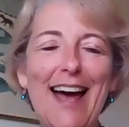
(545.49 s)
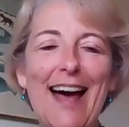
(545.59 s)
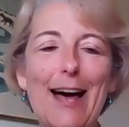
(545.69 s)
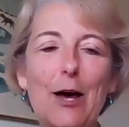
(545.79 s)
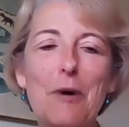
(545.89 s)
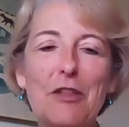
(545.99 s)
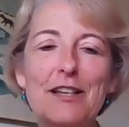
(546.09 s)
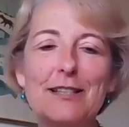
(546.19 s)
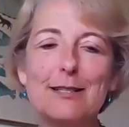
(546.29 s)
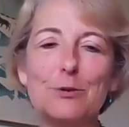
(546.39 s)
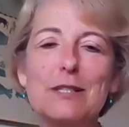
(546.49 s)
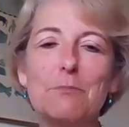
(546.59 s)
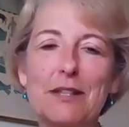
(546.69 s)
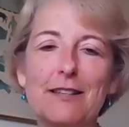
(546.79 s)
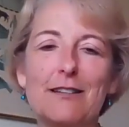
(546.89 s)
I think is still
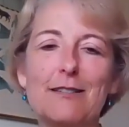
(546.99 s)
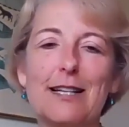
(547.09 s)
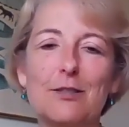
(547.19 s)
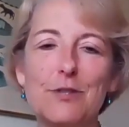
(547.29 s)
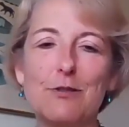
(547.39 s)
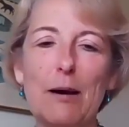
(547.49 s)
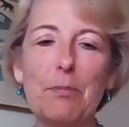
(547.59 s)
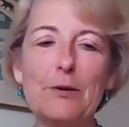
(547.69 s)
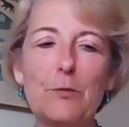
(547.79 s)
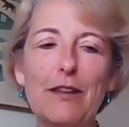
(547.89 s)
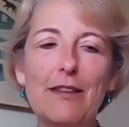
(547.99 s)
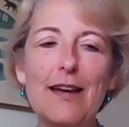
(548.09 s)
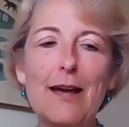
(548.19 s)
something that our sector is grappling with,